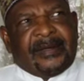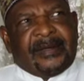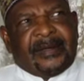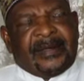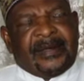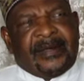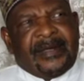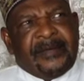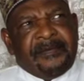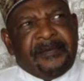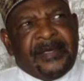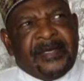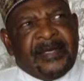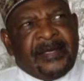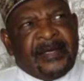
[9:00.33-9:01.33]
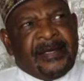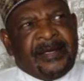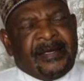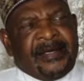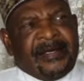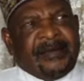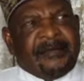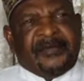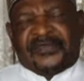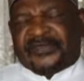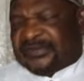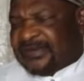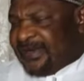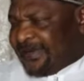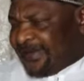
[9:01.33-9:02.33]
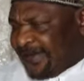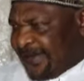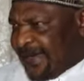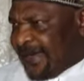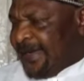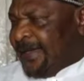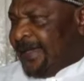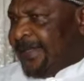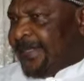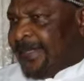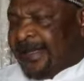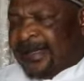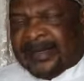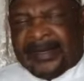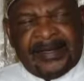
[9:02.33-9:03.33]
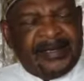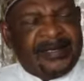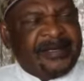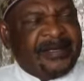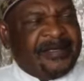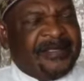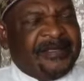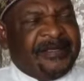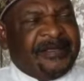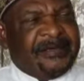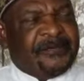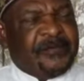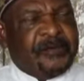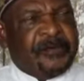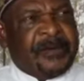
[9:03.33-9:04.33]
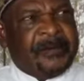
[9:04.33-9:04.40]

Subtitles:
Let me most sincerely thank the former